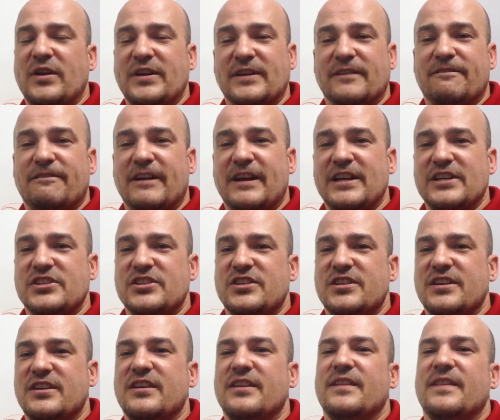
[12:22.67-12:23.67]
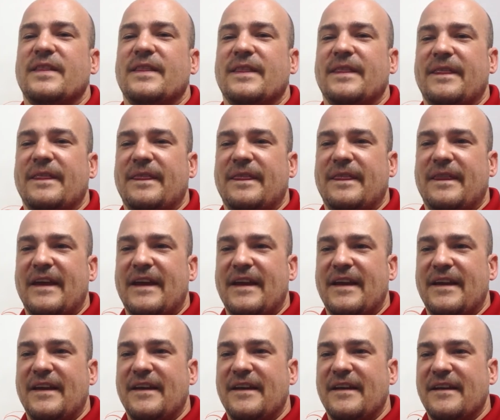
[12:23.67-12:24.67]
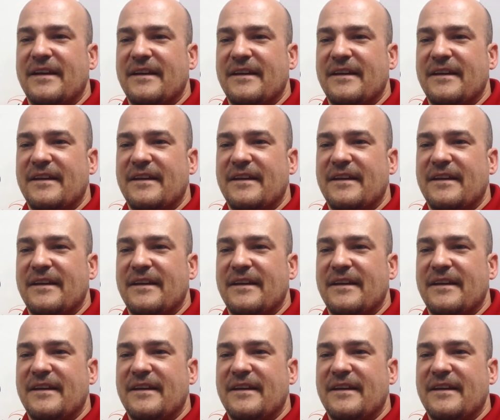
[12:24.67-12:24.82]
you're finished, then